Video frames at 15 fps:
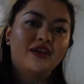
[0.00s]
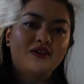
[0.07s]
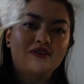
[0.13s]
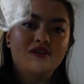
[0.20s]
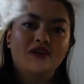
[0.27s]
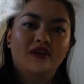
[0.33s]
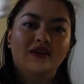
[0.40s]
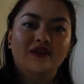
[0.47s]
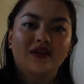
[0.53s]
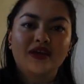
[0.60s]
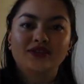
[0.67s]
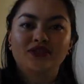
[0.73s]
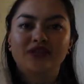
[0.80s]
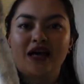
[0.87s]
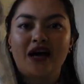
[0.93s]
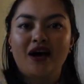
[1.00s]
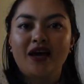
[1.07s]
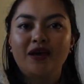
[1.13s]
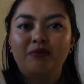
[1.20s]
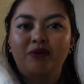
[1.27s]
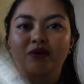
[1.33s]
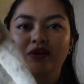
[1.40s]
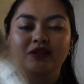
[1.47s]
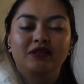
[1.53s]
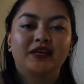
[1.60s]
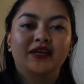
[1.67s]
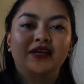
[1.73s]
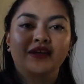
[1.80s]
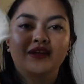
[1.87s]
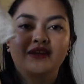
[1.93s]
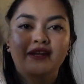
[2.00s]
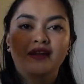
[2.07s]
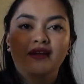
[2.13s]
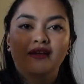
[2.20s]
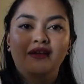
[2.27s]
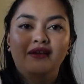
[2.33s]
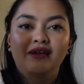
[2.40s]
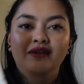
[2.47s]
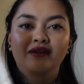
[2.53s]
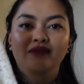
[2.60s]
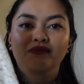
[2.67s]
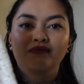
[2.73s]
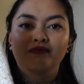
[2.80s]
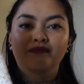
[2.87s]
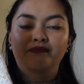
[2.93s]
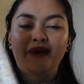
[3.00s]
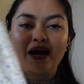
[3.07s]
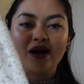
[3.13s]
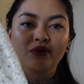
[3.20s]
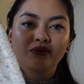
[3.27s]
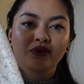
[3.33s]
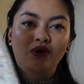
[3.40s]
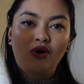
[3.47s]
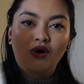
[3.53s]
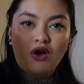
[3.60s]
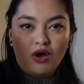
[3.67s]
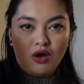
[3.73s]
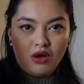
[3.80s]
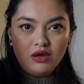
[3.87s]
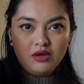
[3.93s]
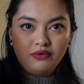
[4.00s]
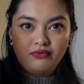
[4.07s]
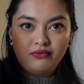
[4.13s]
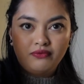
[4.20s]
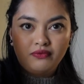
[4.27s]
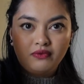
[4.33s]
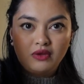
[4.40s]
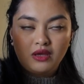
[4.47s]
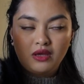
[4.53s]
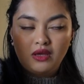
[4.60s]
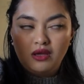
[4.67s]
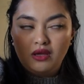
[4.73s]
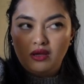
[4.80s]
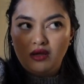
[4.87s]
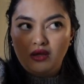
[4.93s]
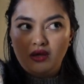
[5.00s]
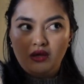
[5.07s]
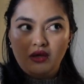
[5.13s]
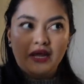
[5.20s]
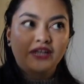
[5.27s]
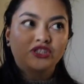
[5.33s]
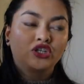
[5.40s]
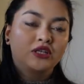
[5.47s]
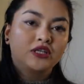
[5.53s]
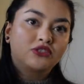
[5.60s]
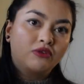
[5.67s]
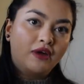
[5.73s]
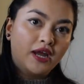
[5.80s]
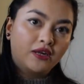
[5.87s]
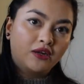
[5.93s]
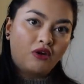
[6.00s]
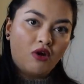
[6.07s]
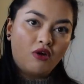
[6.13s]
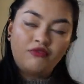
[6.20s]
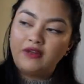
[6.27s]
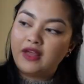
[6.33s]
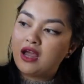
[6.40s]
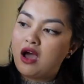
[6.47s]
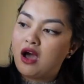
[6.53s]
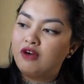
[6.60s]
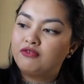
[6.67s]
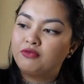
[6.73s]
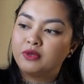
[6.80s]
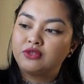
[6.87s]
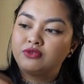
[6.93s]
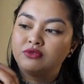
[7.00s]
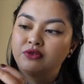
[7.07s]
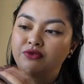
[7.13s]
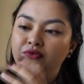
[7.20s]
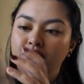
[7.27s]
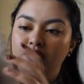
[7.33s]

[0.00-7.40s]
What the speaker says: it on. I just eyeballed it and bound off. And actually tried it off like halfway through the